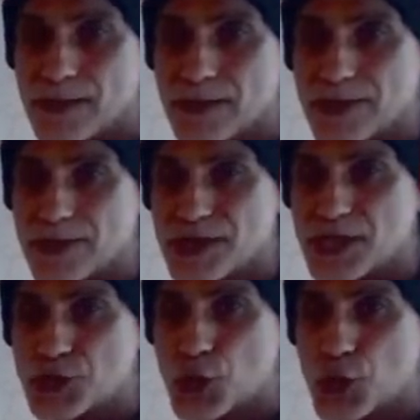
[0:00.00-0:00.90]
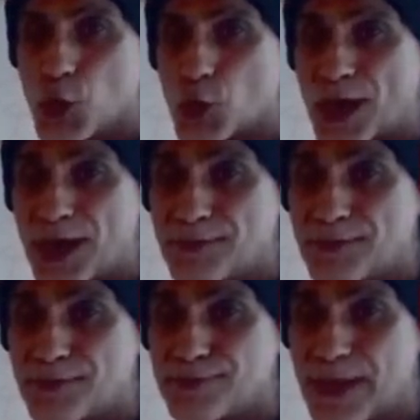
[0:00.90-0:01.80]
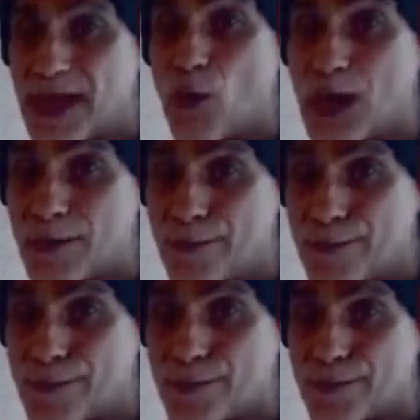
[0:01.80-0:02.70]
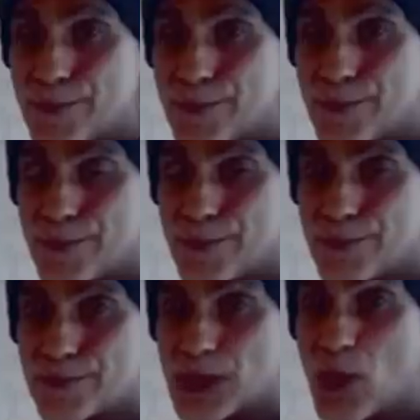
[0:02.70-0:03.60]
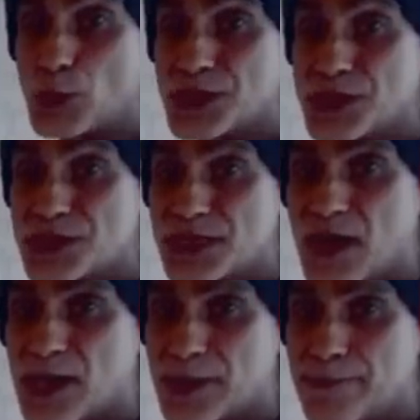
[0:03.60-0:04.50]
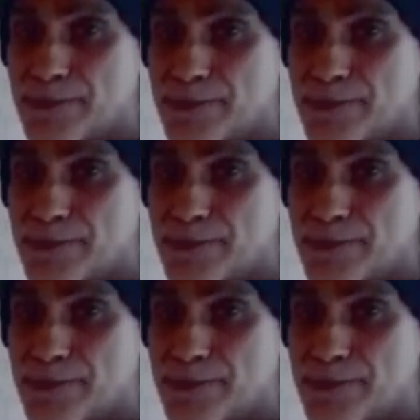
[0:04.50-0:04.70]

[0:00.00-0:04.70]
So you see Torah, hour, golden time.